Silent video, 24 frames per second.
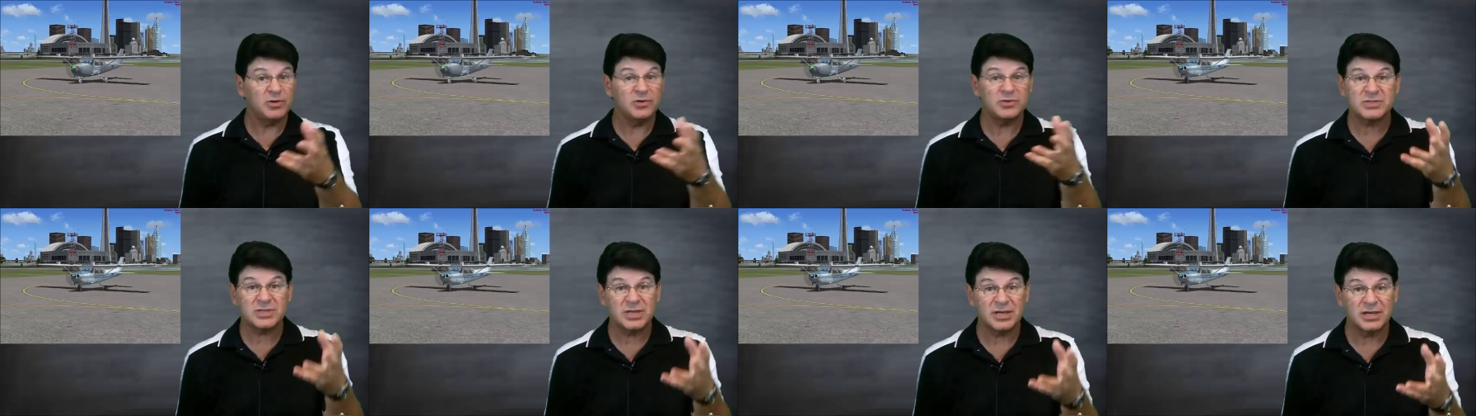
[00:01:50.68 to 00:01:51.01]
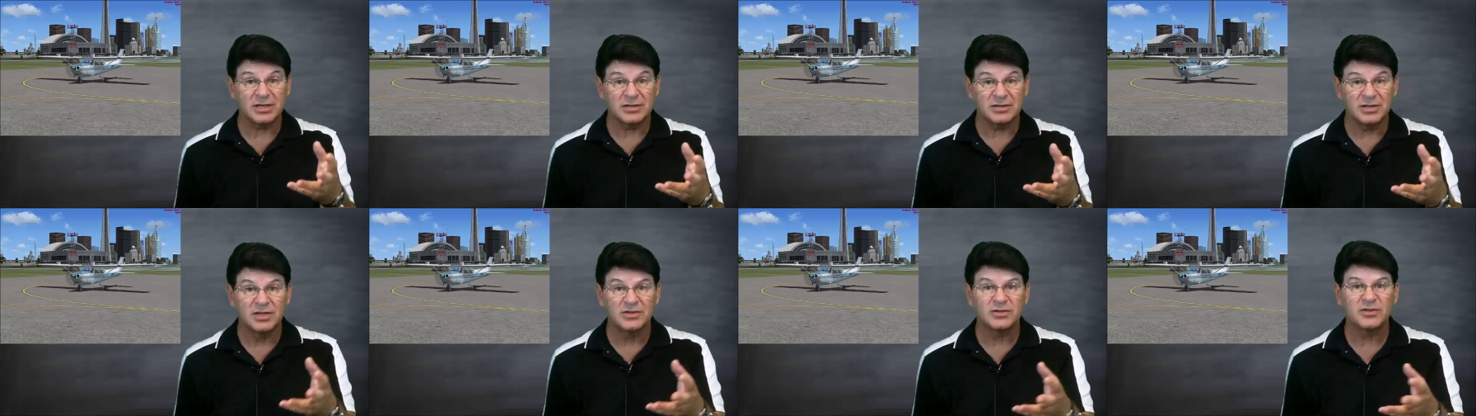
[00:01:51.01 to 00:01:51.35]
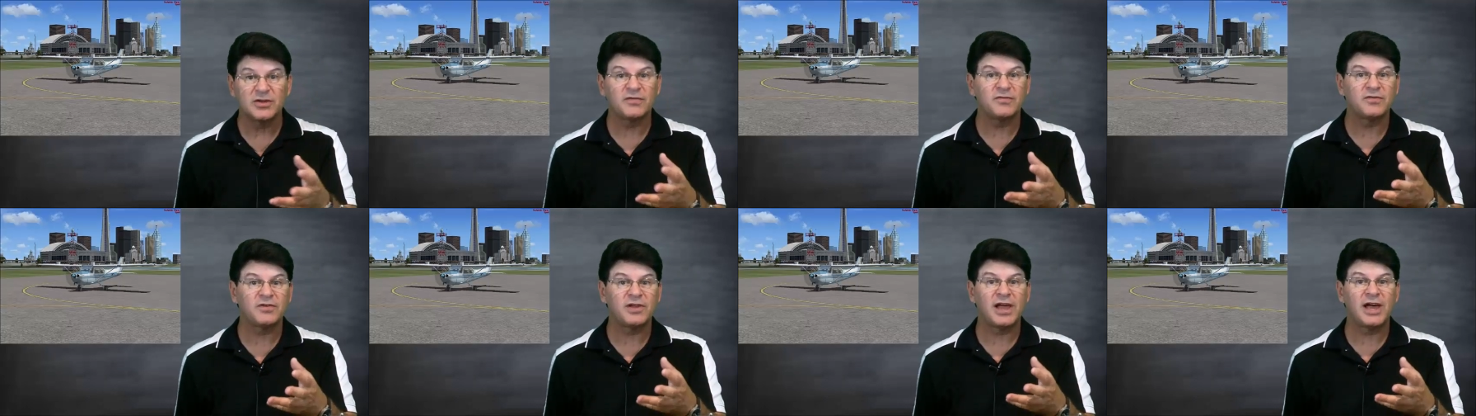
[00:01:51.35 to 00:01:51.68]
using it
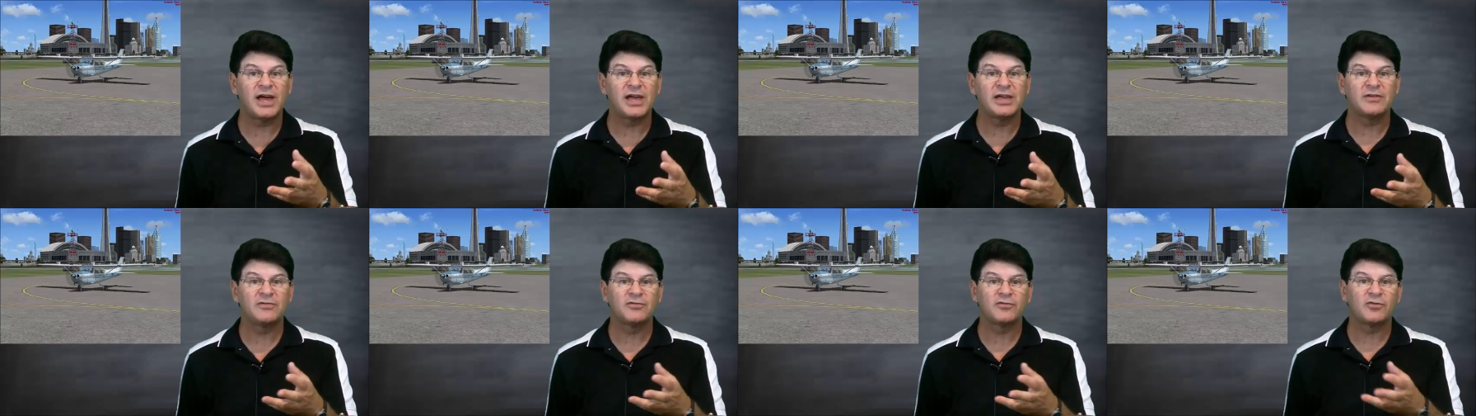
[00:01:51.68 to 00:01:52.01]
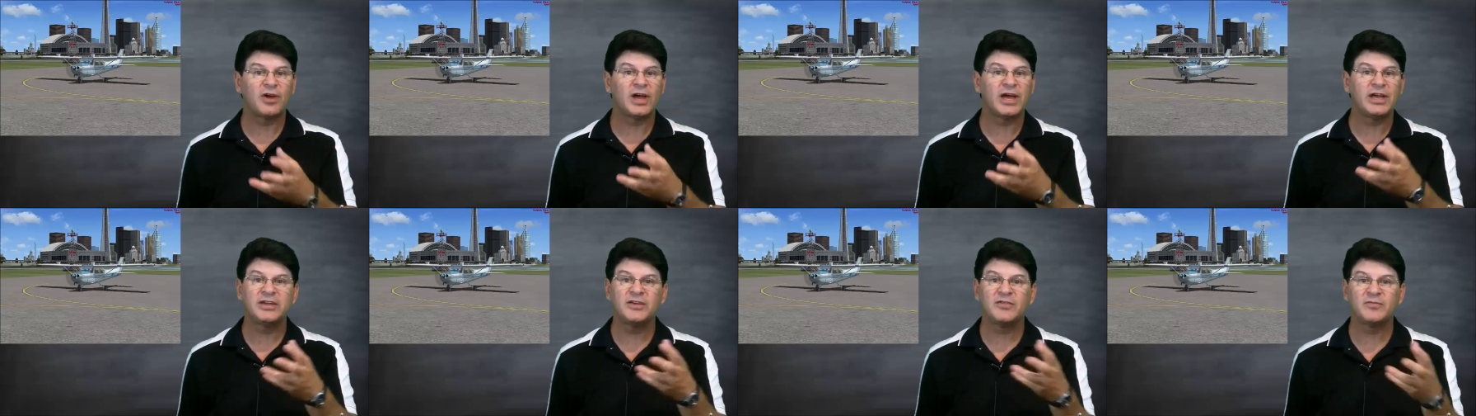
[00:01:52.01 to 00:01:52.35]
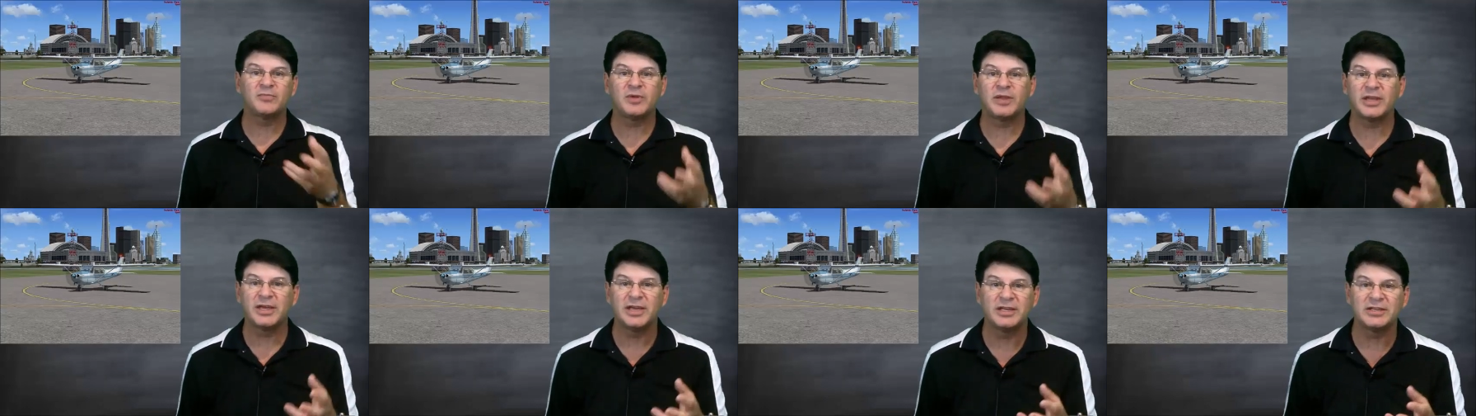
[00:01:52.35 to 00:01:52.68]
to fly a variety of
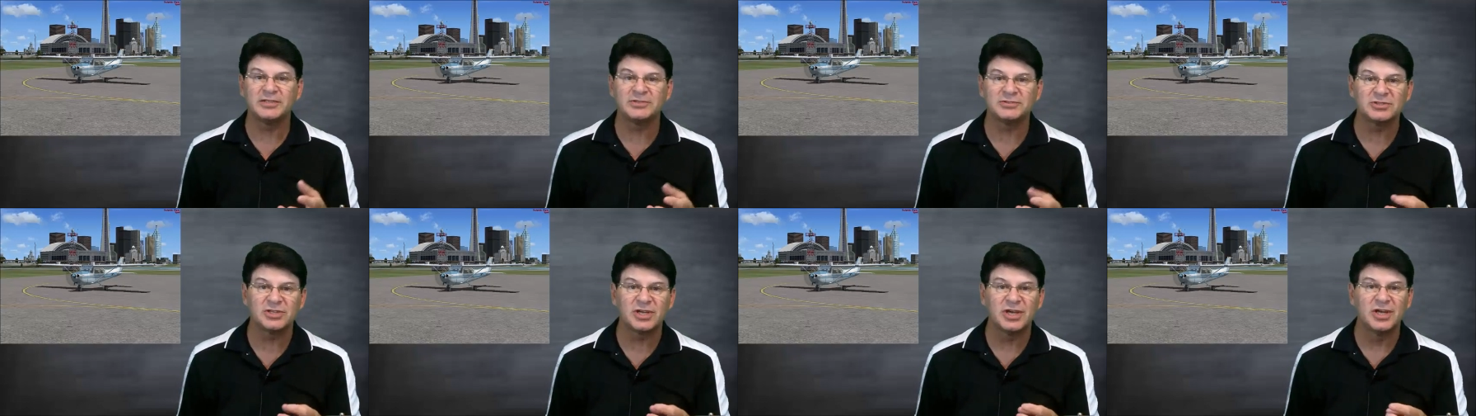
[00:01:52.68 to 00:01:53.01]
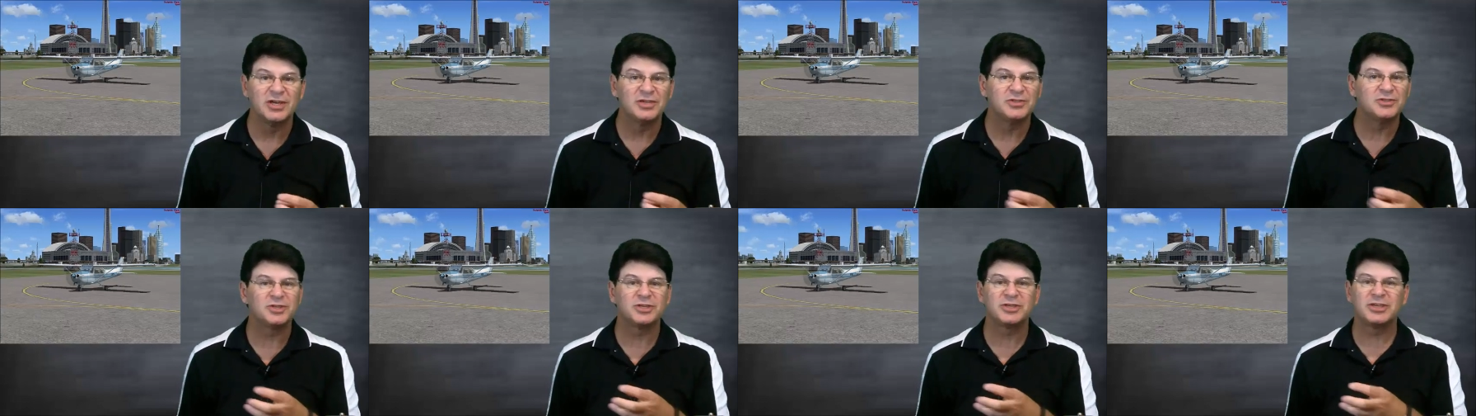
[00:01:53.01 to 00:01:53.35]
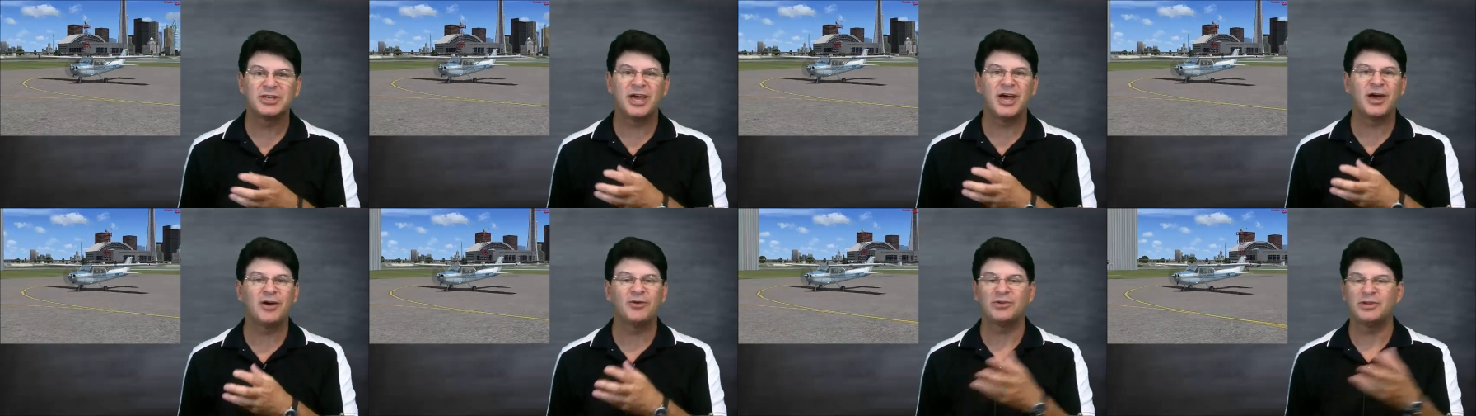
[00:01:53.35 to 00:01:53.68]
planes to
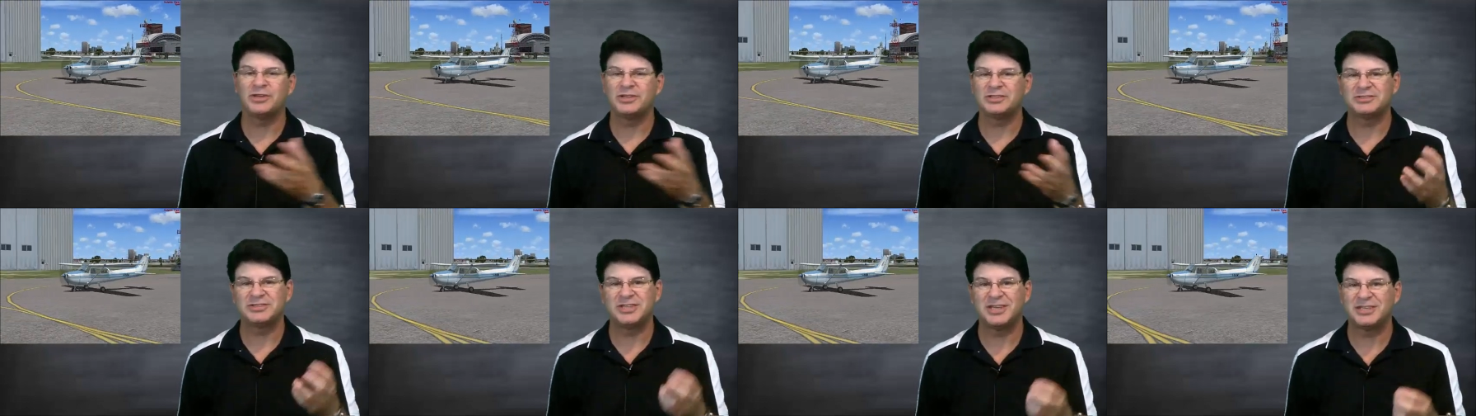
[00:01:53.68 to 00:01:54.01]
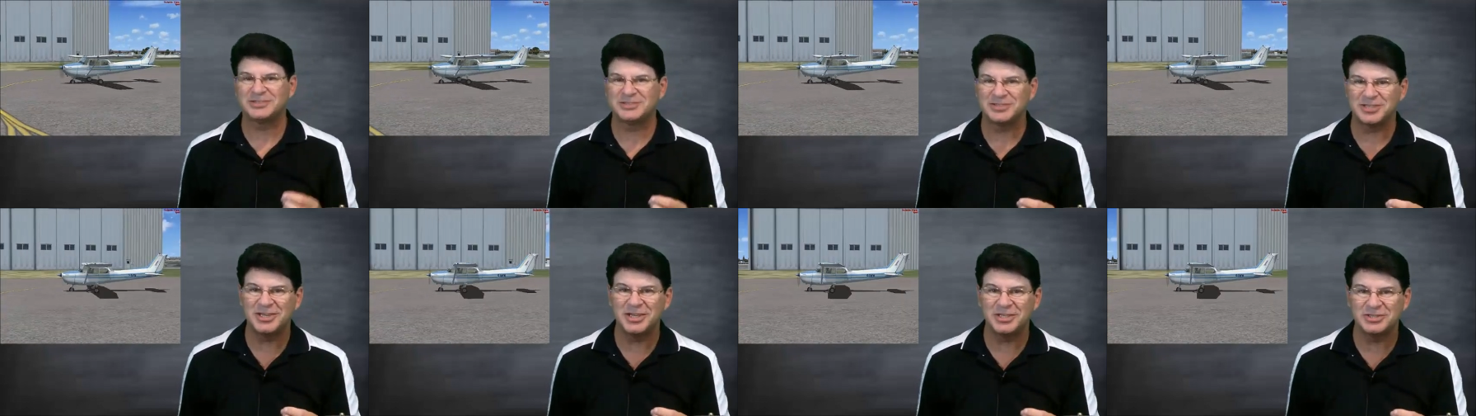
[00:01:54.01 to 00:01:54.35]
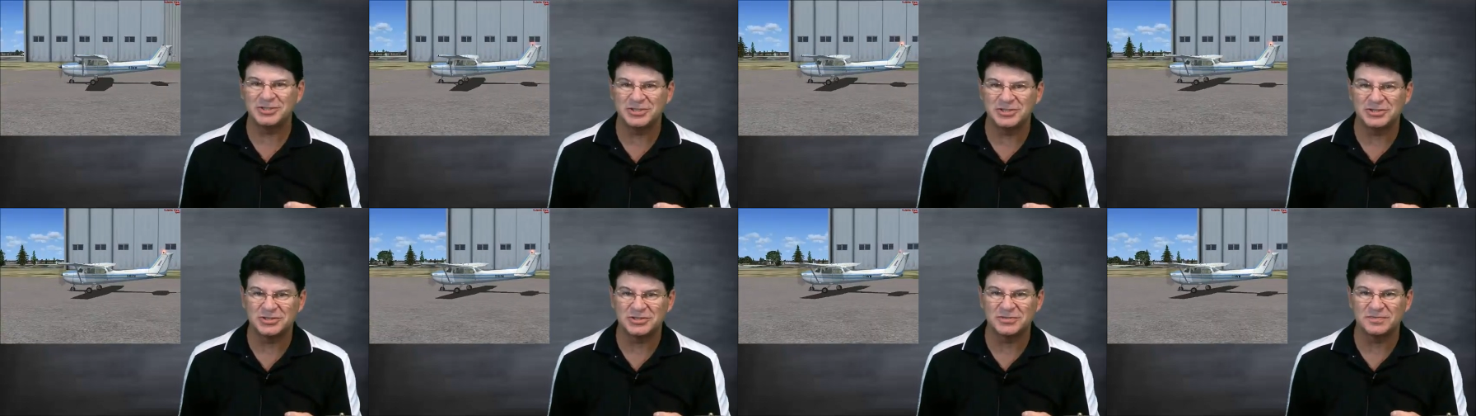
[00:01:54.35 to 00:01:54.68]
countless
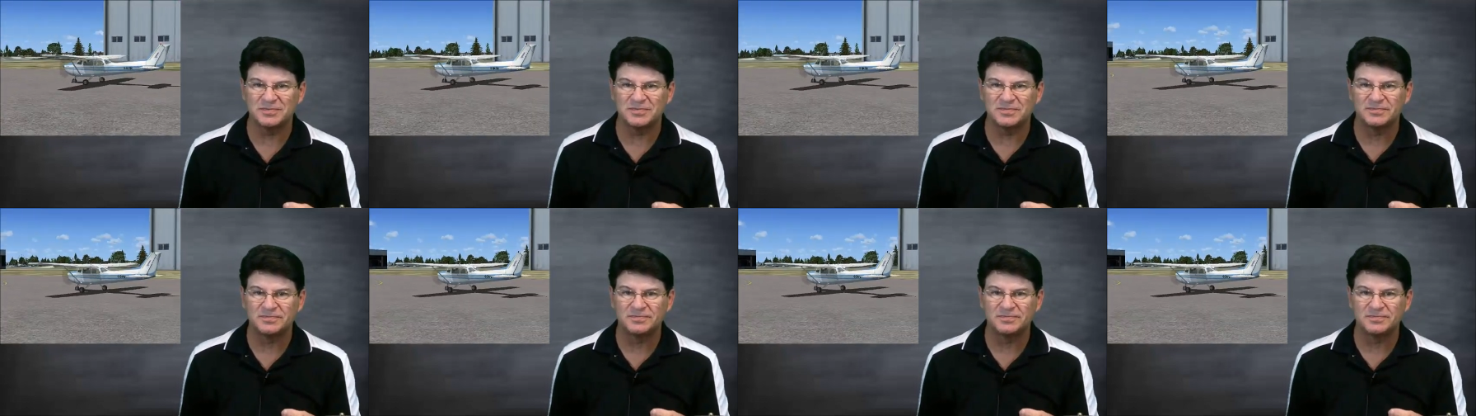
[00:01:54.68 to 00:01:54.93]
destinations.